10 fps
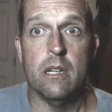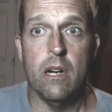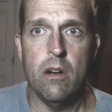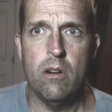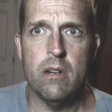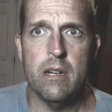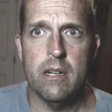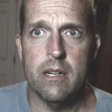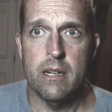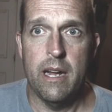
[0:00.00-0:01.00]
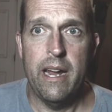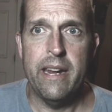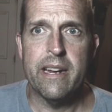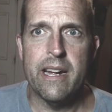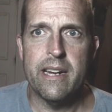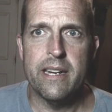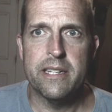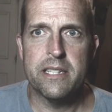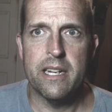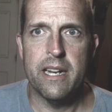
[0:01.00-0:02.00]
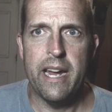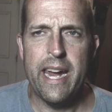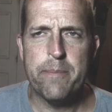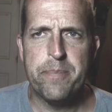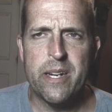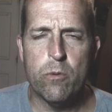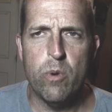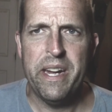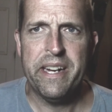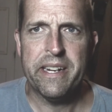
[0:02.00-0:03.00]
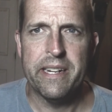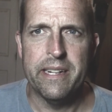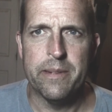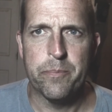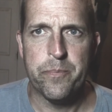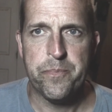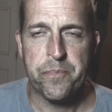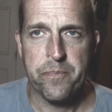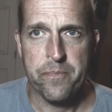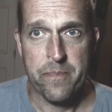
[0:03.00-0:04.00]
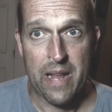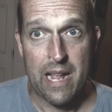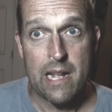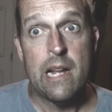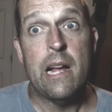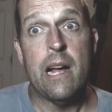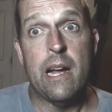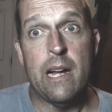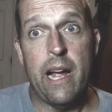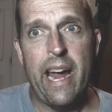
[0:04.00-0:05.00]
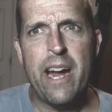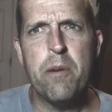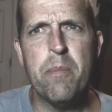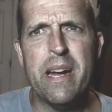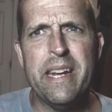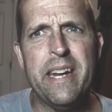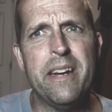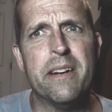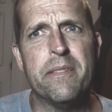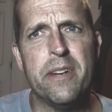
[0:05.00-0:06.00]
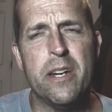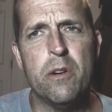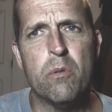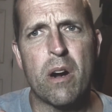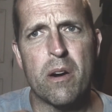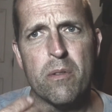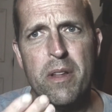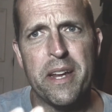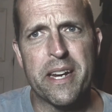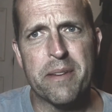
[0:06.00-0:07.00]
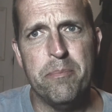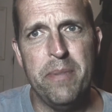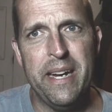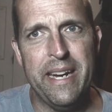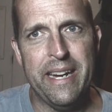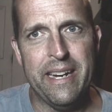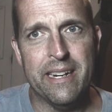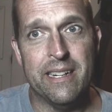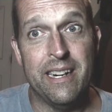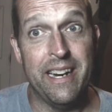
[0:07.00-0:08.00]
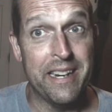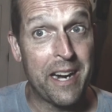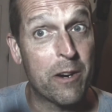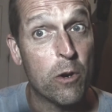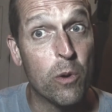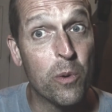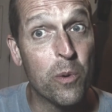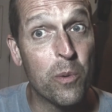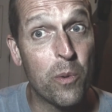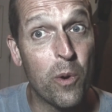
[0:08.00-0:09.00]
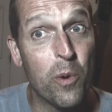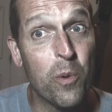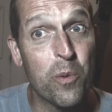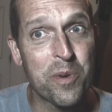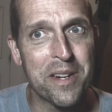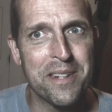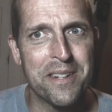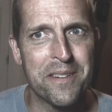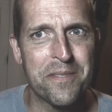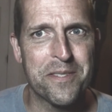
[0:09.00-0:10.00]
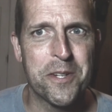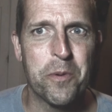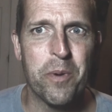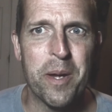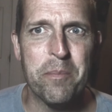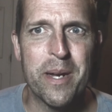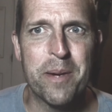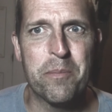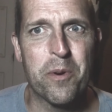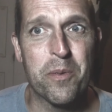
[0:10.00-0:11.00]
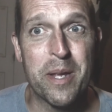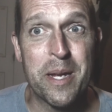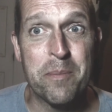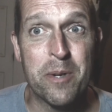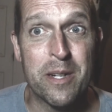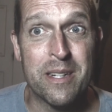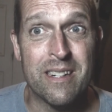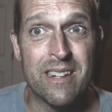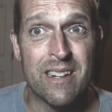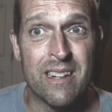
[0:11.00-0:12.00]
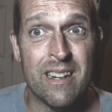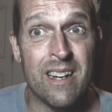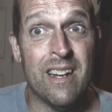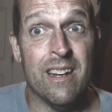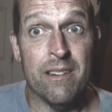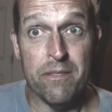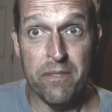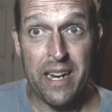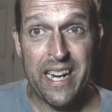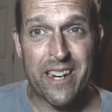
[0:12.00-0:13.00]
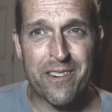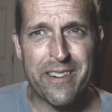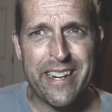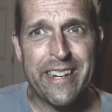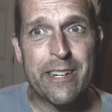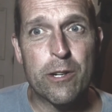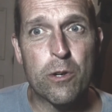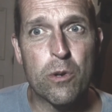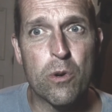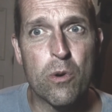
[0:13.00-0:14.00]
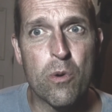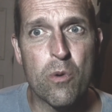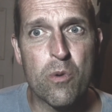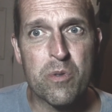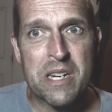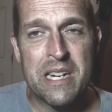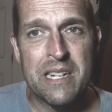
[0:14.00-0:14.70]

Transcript: Oh, hey guys, happy weekend. How many of you are like me and are old enough to remember them very old